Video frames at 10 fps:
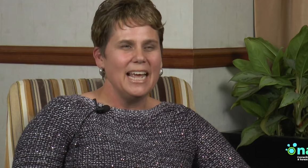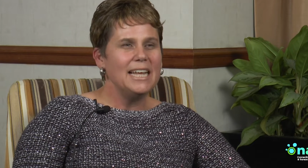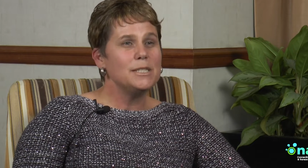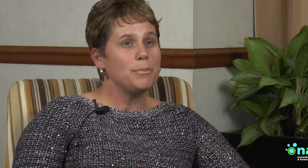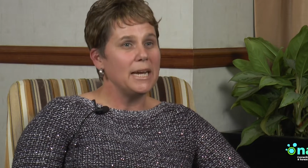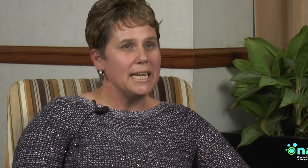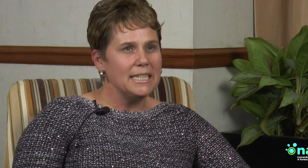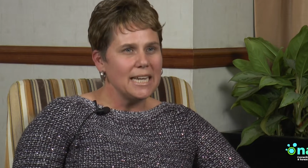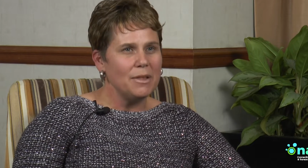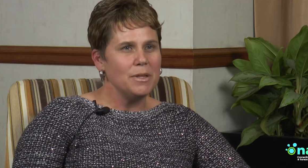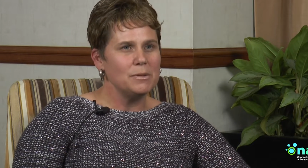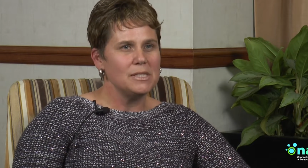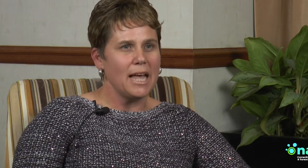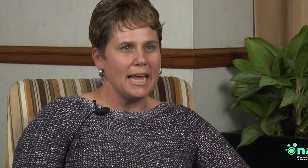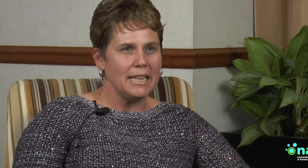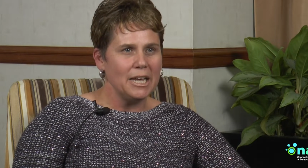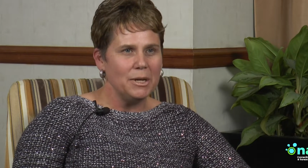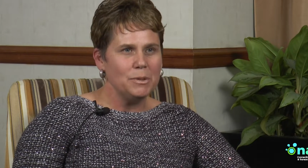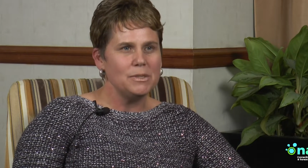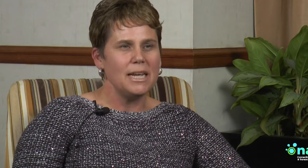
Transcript: It's breaking down those silos,